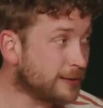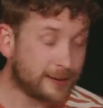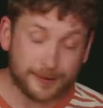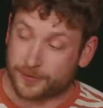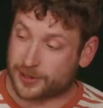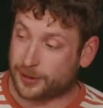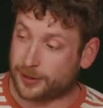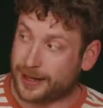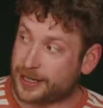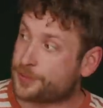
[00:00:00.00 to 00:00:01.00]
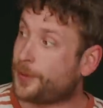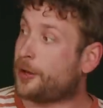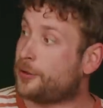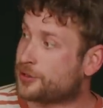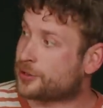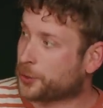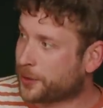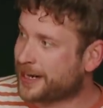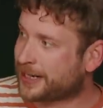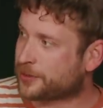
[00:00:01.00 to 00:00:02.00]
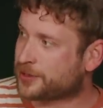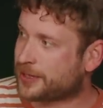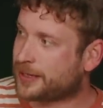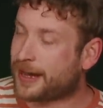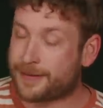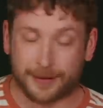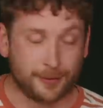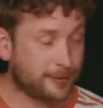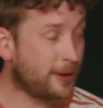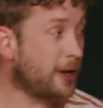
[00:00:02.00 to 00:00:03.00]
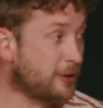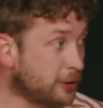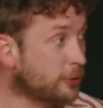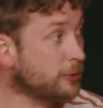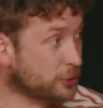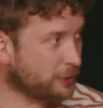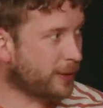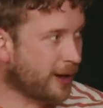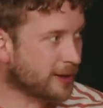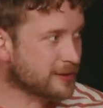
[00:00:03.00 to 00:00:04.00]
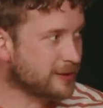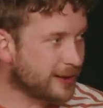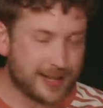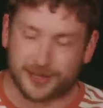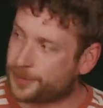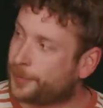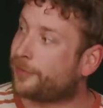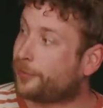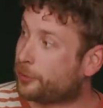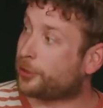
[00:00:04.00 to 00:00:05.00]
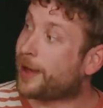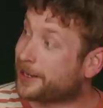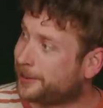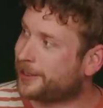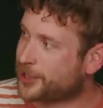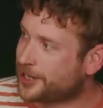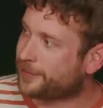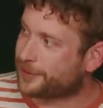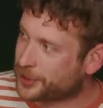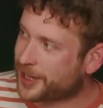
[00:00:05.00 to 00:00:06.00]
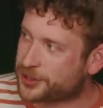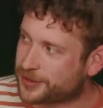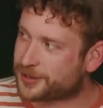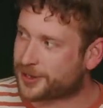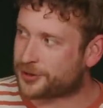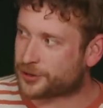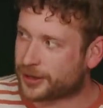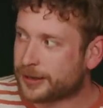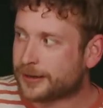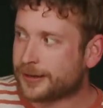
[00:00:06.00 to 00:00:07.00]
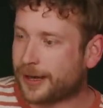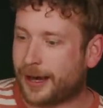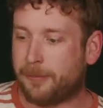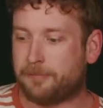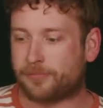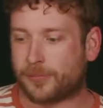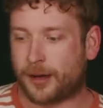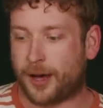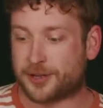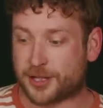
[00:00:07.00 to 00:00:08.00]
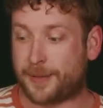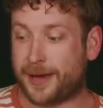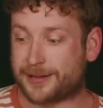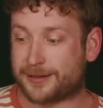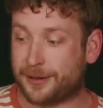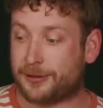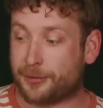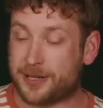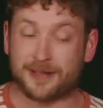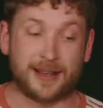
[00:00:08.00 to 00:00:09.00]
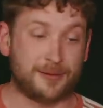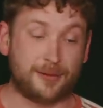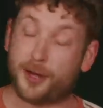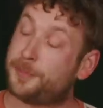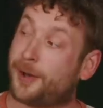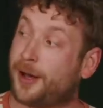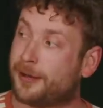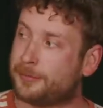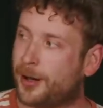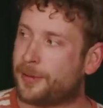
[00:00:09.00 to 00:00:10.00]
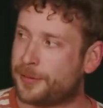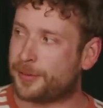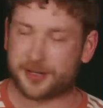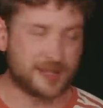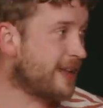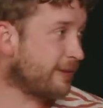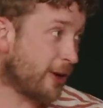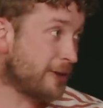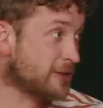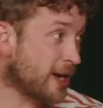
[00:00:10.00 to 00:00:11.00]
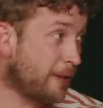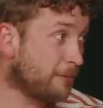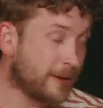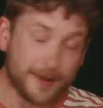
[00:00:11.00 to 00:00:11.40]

mm. to expose Tory inadequacy, and then the third and crucial part is to put forward a radical agenda for change in this country. Um, I suspect that the reason that's the third part might be because it's never going to come.